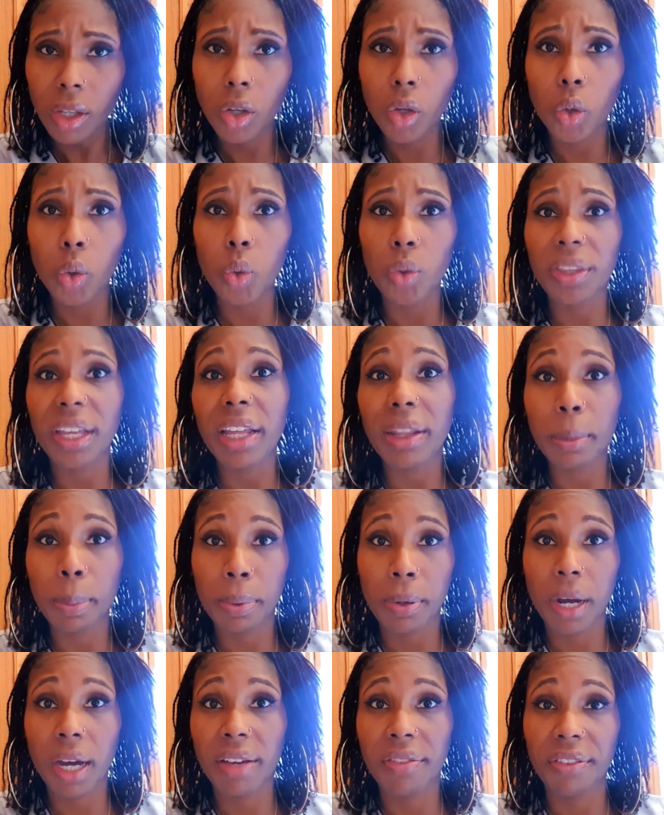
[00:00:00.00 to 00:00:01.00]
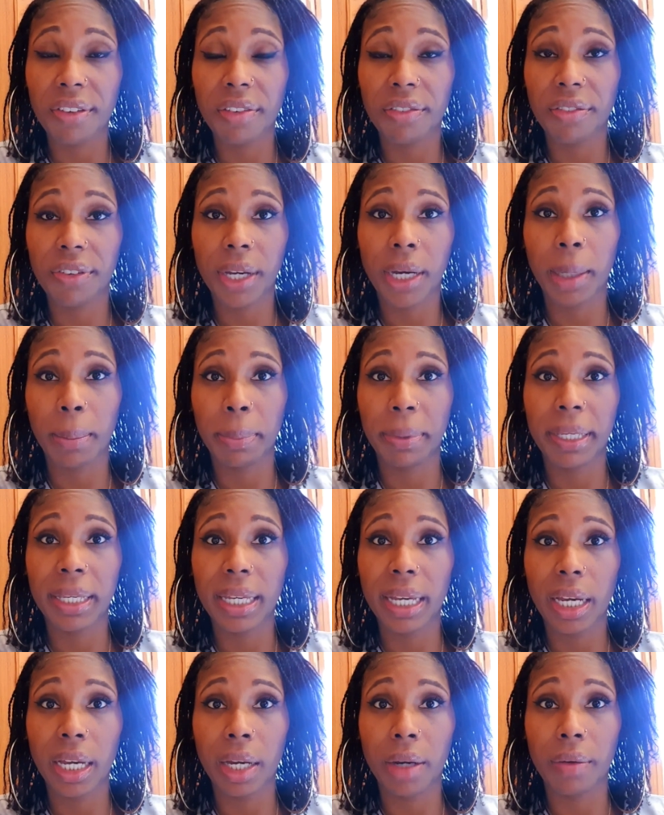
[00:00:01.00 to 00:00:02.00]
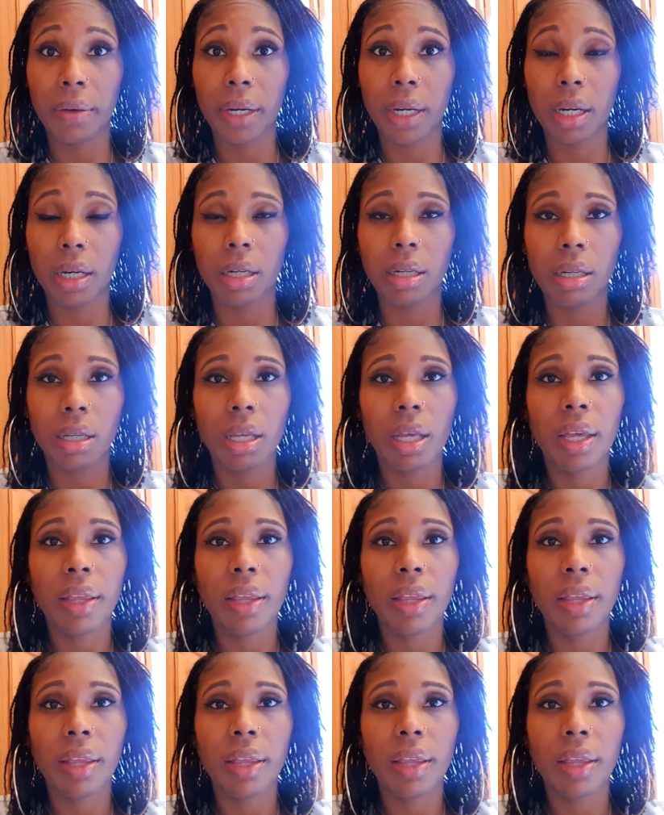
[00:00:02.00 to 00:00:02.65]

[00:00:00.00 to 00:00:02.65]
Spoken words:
called that the private VIP area.